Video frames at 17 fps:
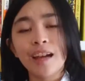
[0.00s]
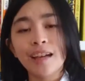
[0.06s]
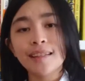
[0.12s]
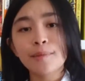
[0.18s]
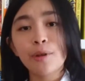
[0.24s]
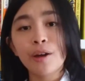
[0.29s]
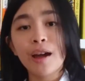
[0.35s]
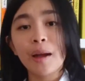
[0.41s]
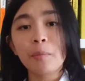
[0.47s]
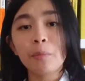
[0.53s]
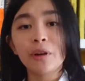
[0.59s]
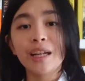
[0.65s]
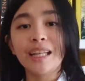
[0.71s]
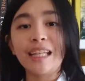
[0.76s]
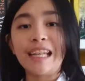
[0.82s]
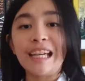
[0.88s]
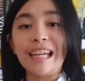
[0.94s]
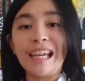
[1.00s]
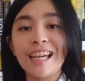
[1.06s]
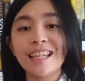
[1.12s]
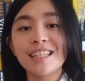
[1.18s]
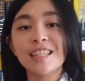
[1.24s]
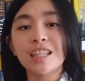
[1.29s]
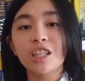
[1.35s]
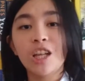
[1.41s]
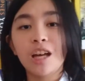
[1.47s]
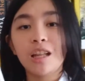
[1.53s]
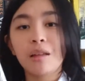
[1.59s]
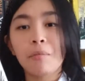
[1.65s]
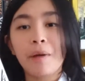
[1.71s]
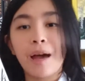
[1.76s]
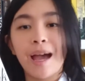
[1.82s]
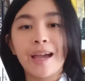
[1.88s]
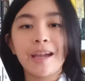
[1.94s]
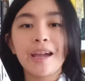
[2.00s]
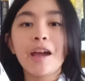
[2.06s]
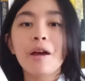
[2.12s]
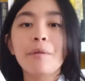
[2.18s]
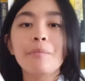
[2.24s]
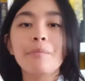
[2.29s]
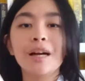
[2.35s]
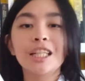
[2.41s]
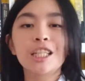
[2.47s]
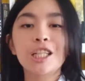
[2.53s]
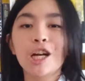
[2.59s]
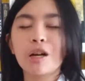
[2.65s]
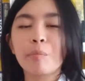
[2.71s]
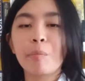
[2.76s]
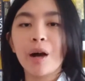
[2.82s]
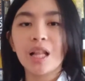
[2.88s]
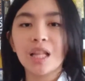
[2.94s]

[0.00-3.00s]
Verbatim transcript: Next book I'm reading is Lullaby by Chuck